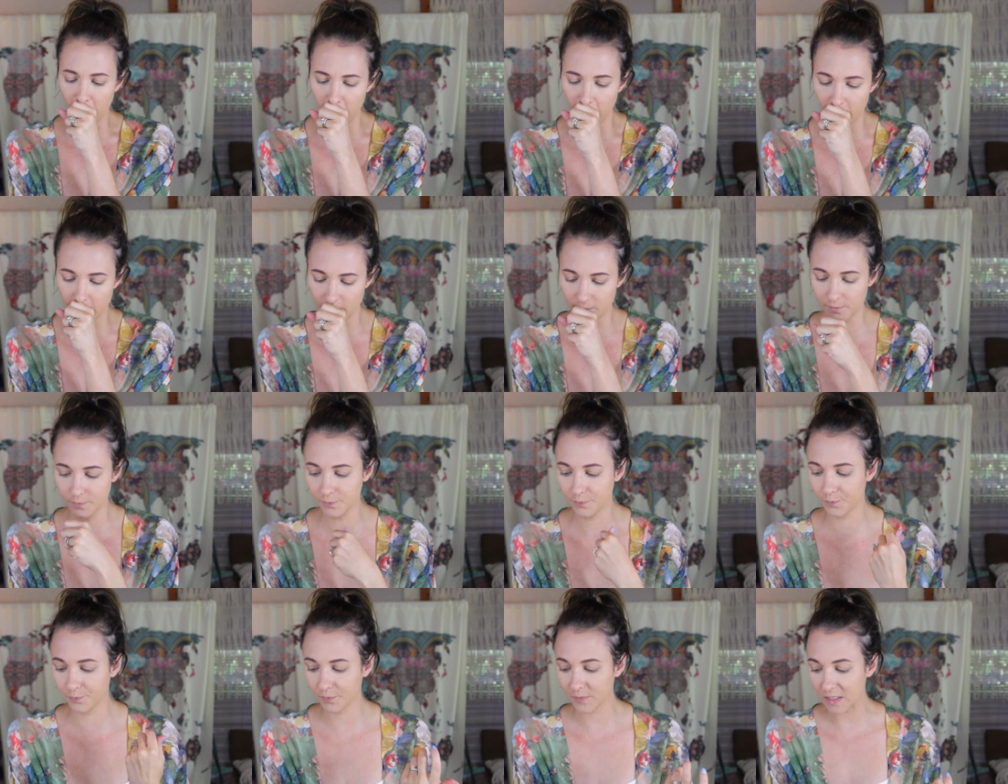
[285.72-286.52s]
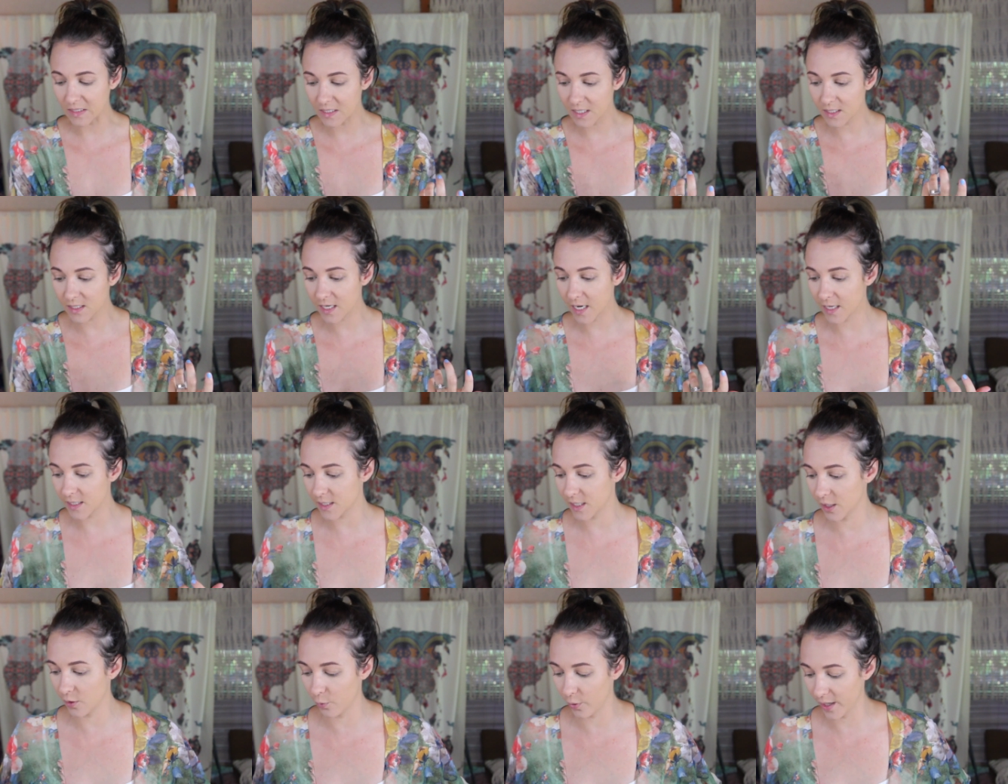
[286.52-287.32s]
since
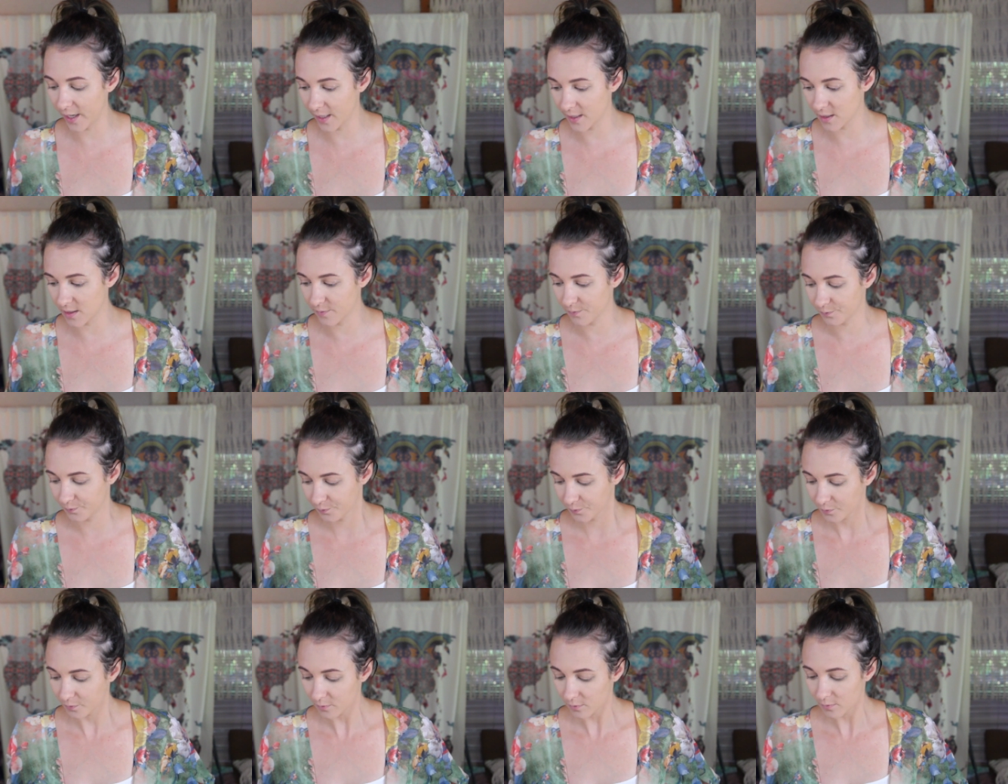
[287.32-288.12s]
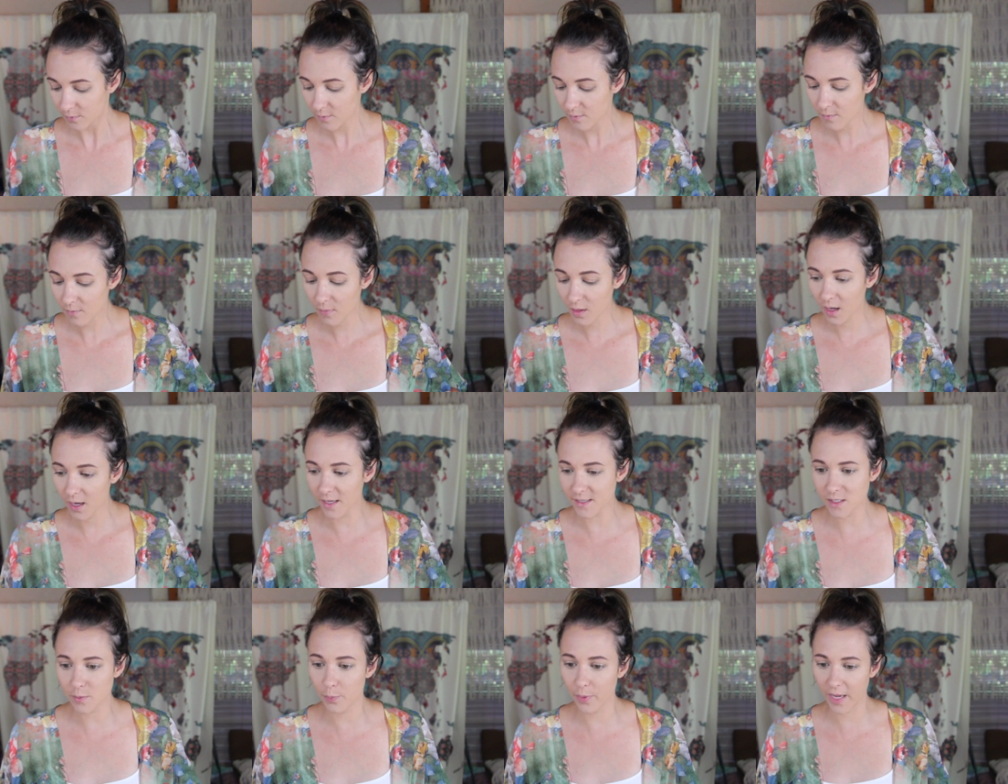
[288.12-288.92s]
18 weeks,
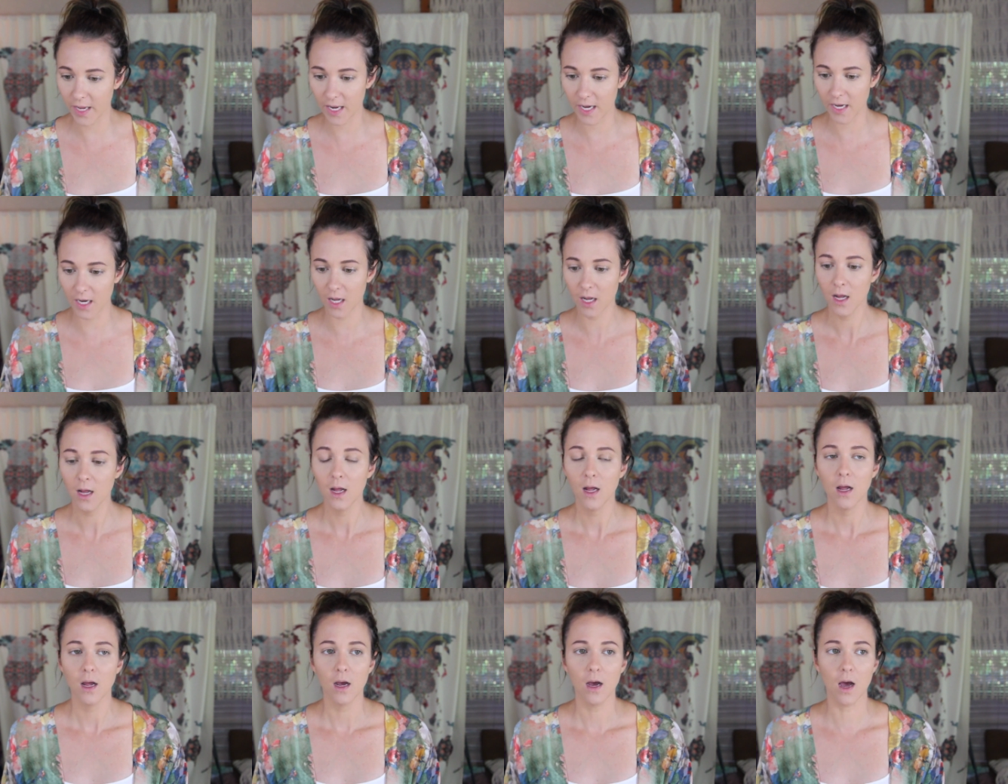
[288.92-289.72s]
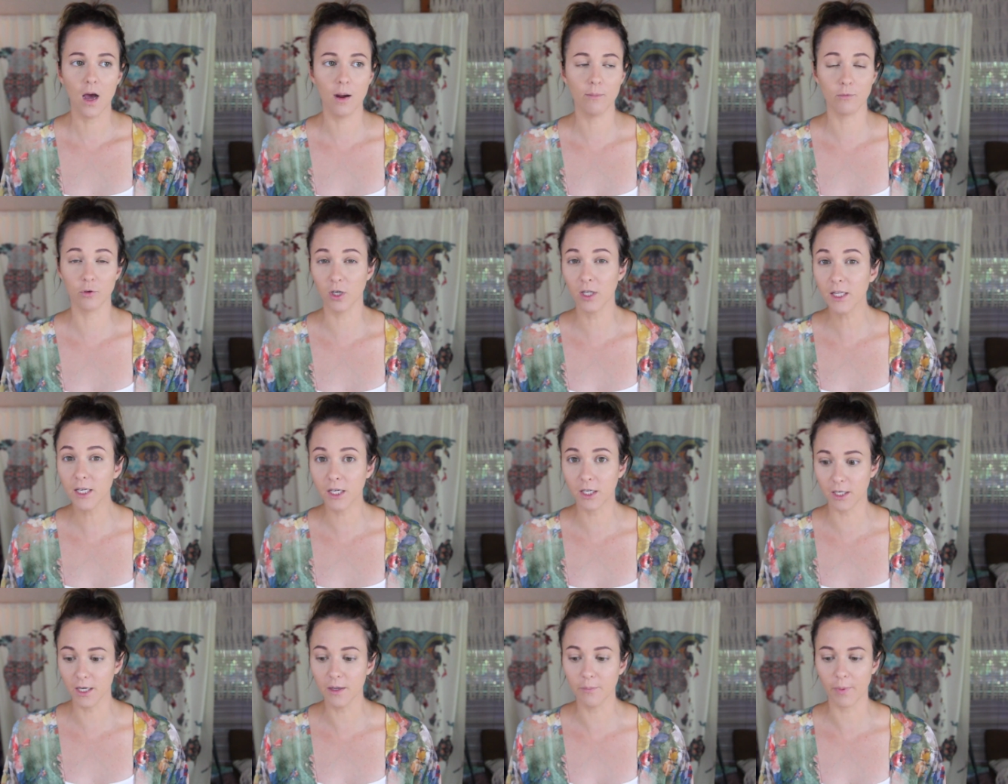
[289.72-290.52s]
it's been um,
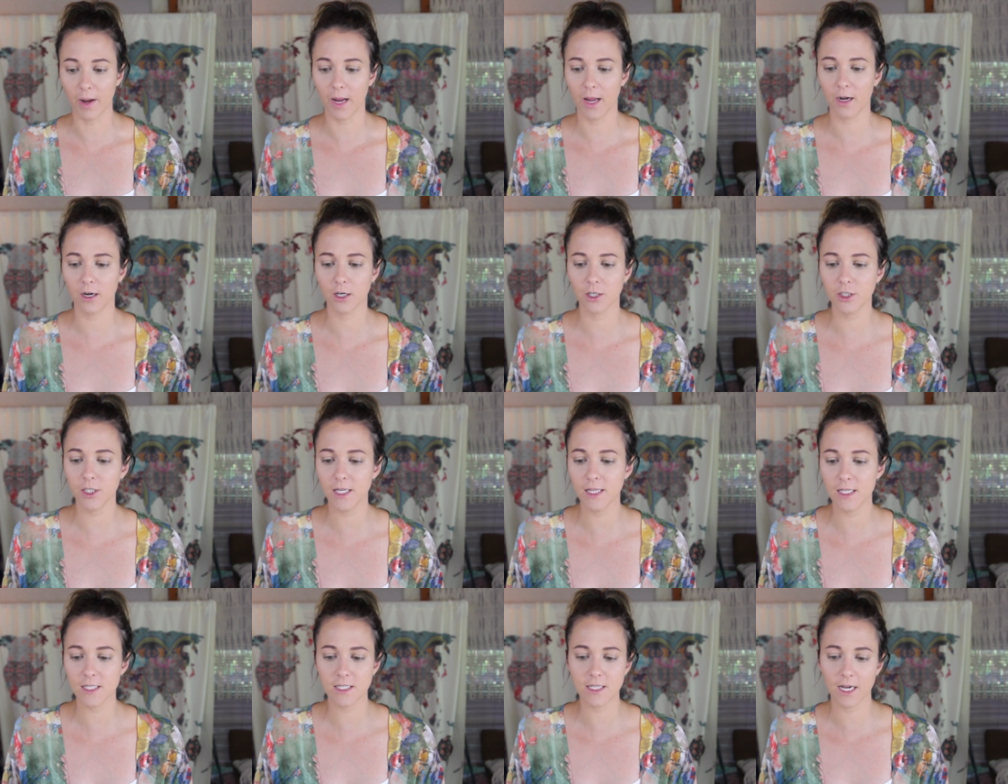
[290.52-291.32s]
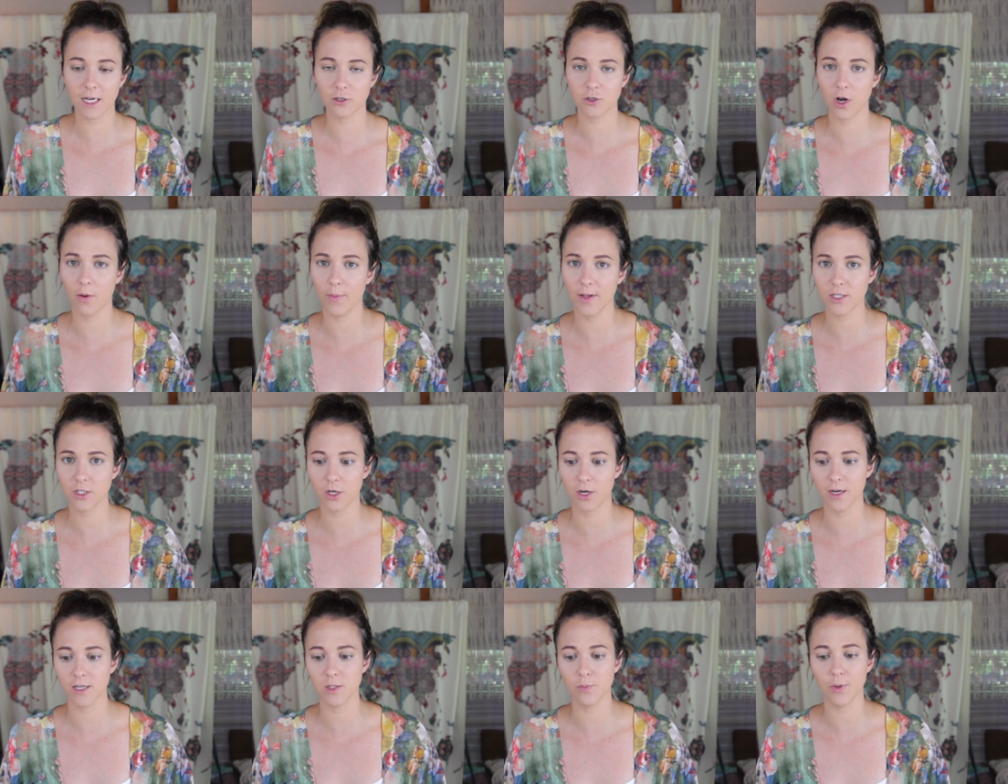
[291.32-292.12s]
really good. My energy the second
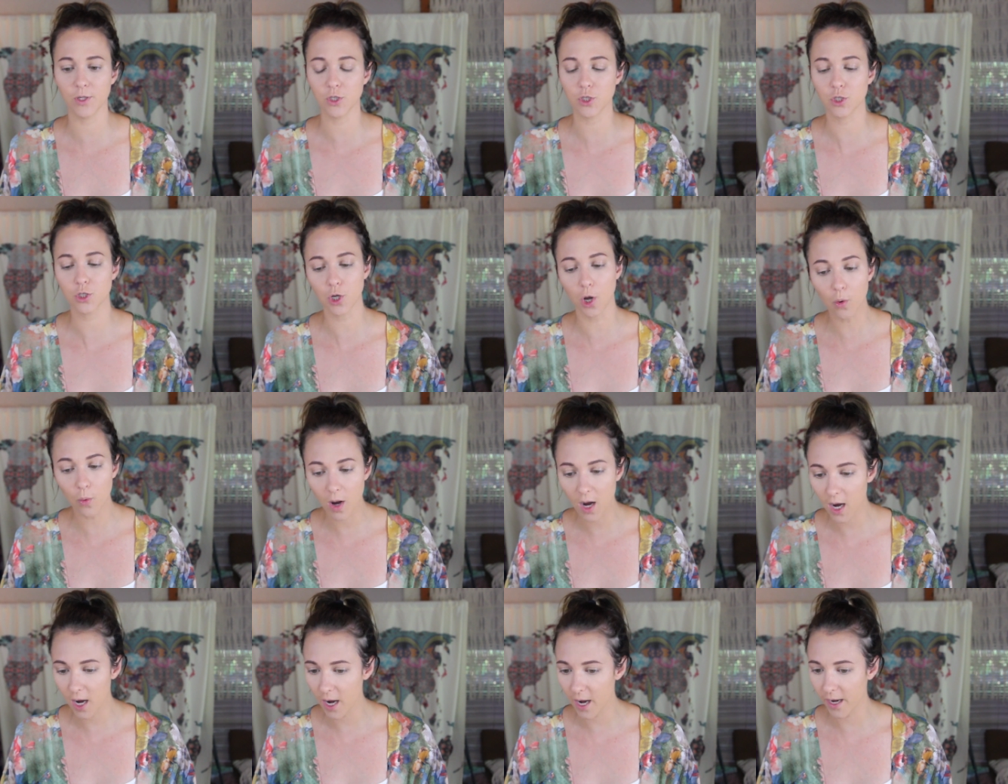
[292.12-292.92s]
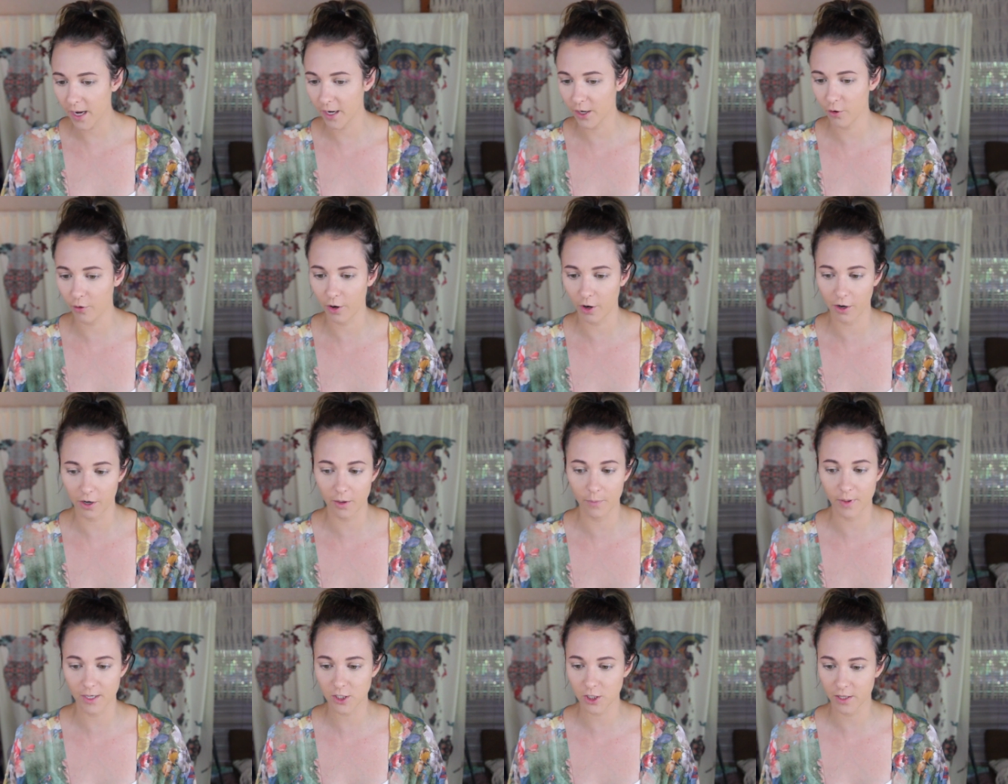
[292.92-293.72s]
trimester has been so high. I know I
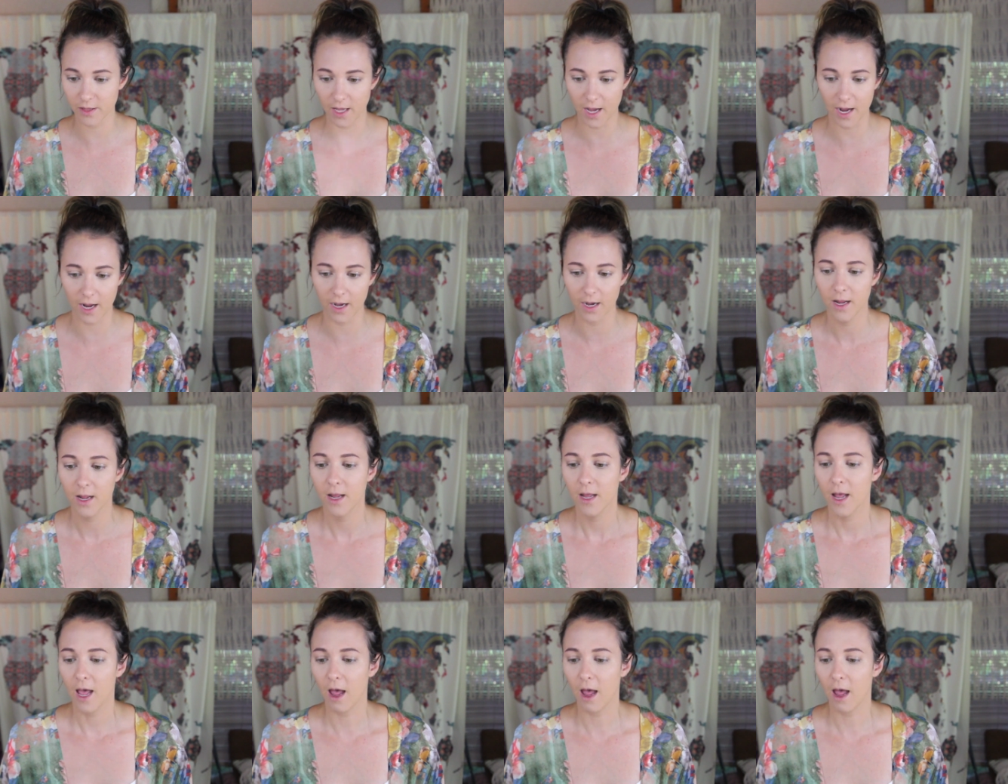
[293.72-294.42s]
already mentioned that.